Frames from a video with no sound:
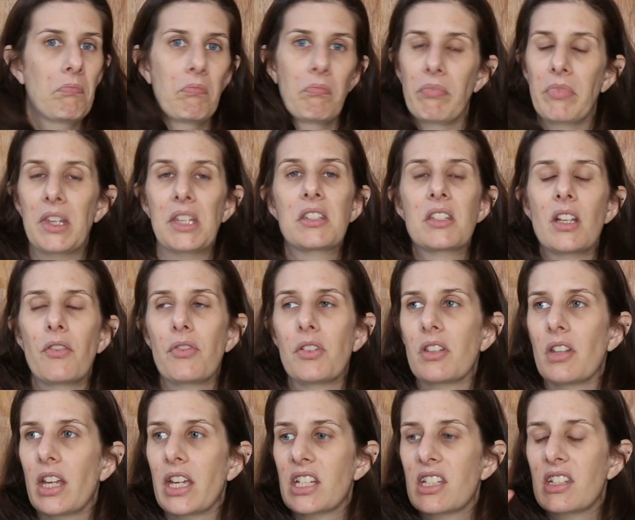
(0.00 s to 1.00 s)
this stuff, it
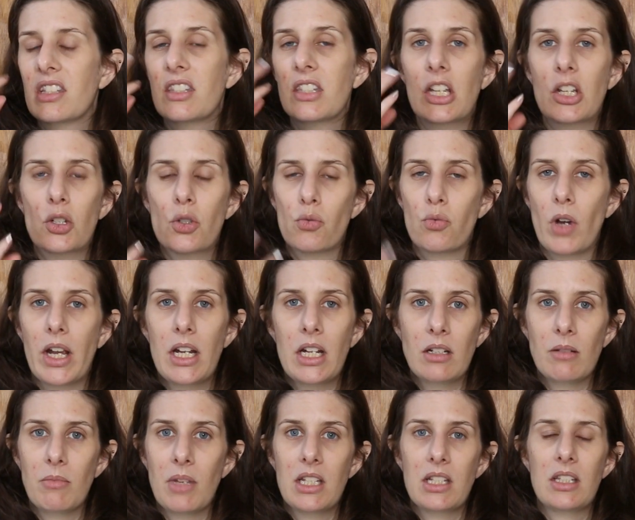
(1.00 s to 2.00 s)
like sinks right into
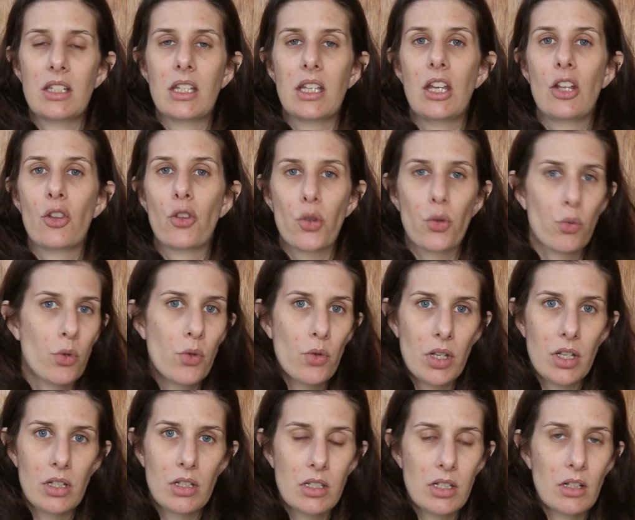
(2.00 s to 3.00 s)
my skin through the
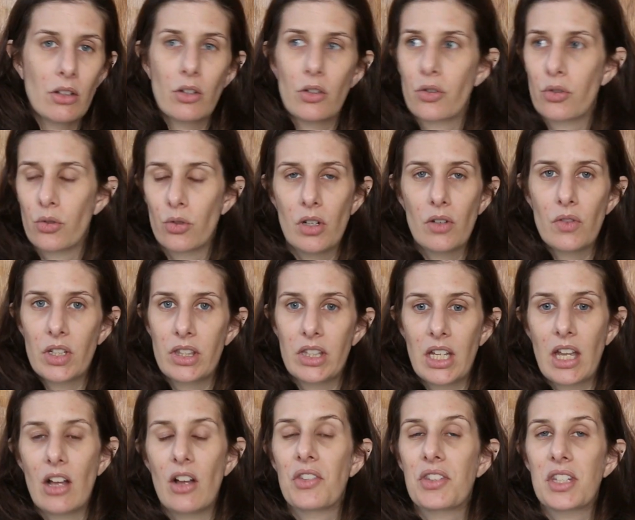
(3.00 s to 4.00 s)
concealer, through everything
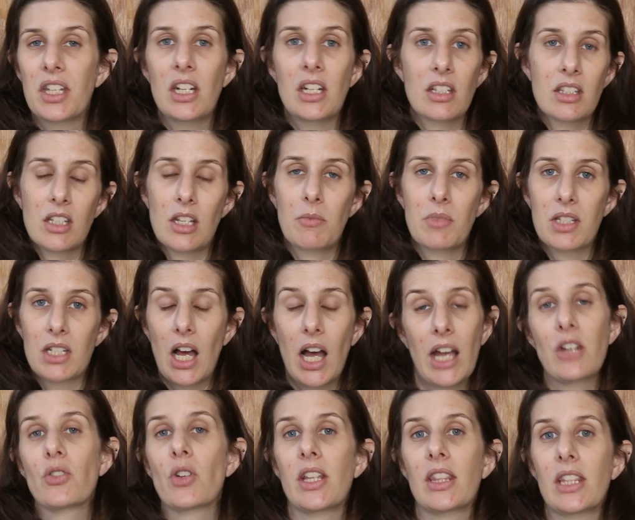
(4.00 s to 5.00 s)
else, and it seems to
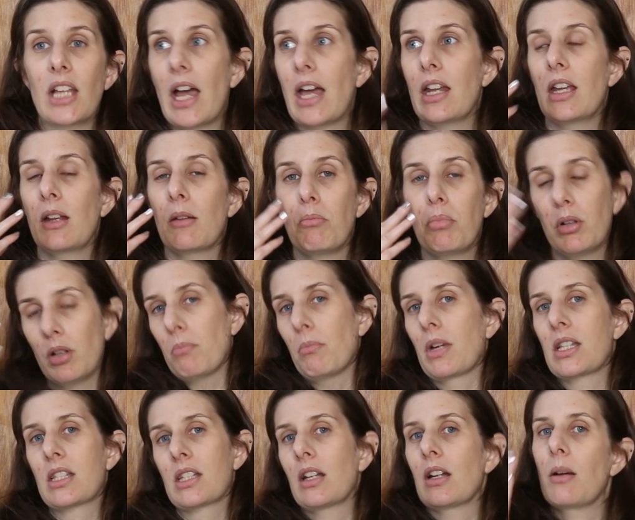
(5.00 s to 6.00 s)
hydrate that and plump my
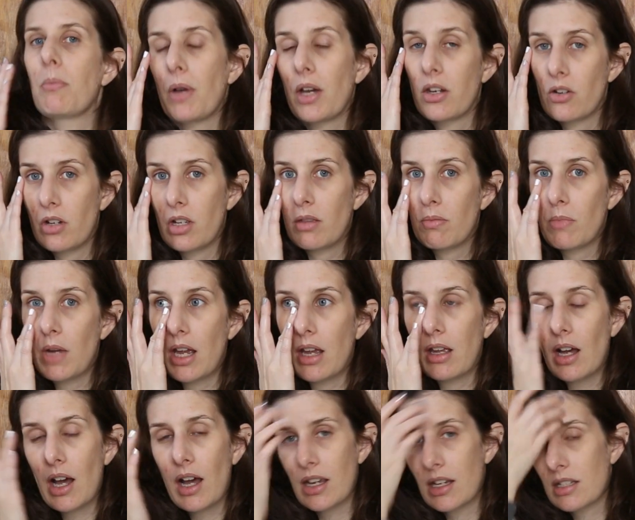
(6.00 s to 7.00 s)
skin up underneath my
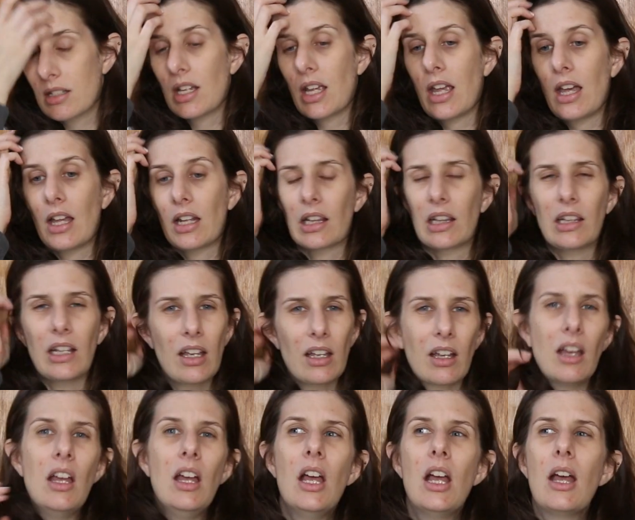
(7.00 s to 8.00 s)
eyes and
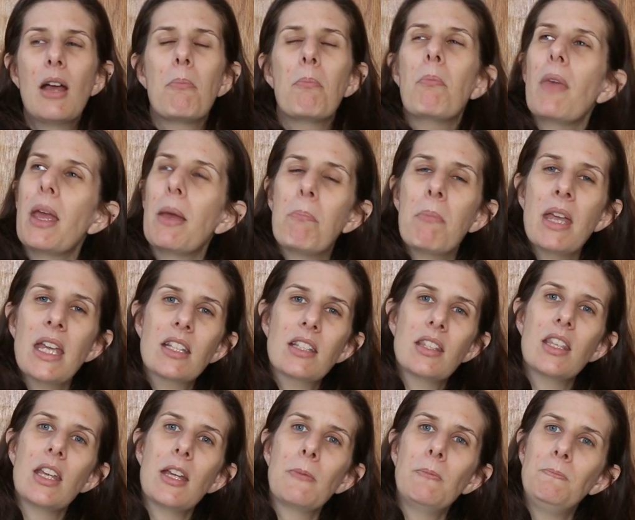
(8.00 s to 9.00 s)
it makes
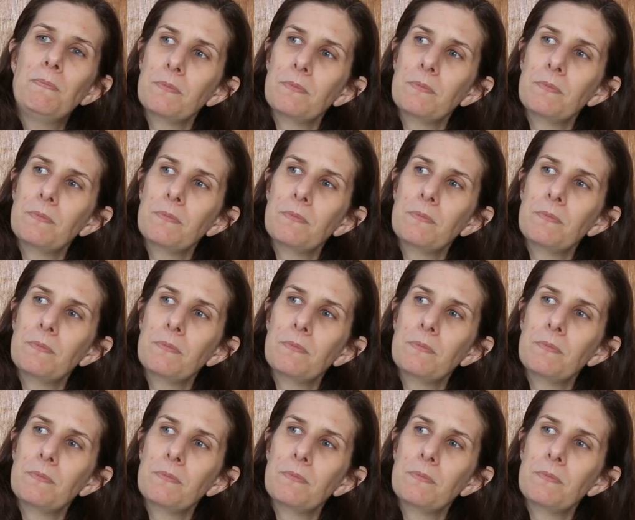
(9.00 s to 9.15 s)
the